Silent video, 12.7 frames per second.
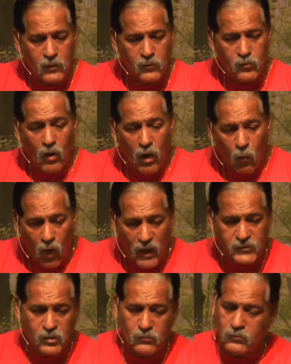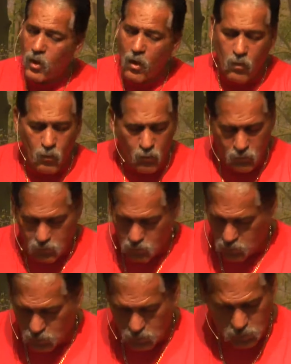Do I want to? No.
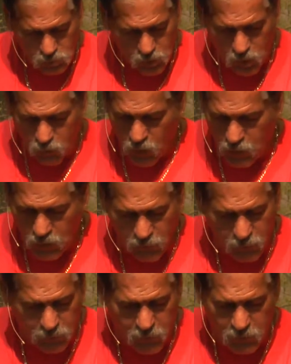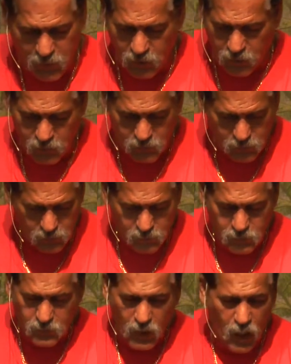I don't want to give up a meal.
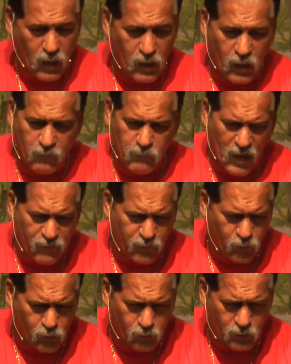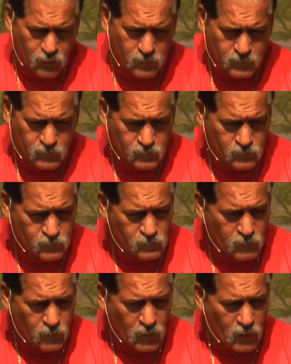I love my food.
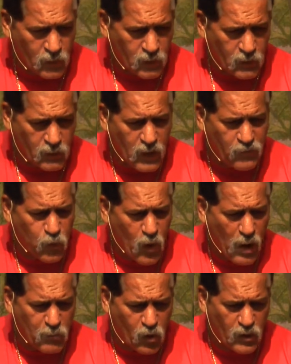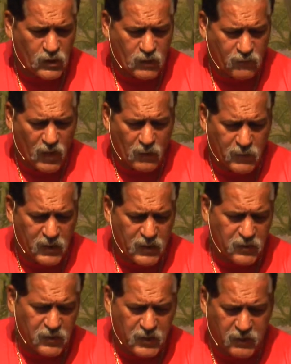Therefore, I'm going to develop an
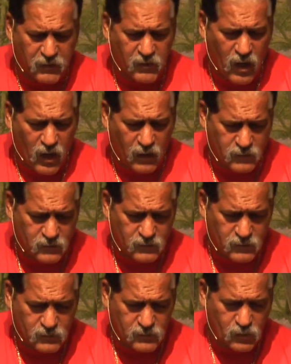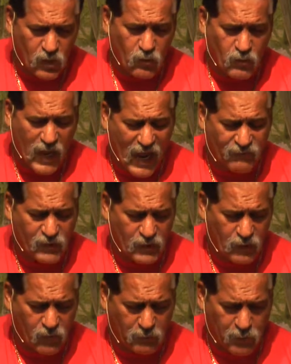ear to hear God so I don't have to
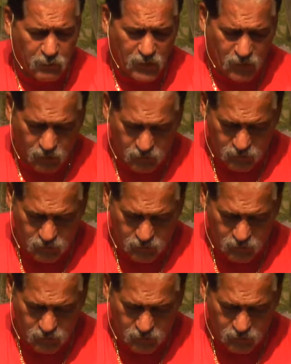give up a meal.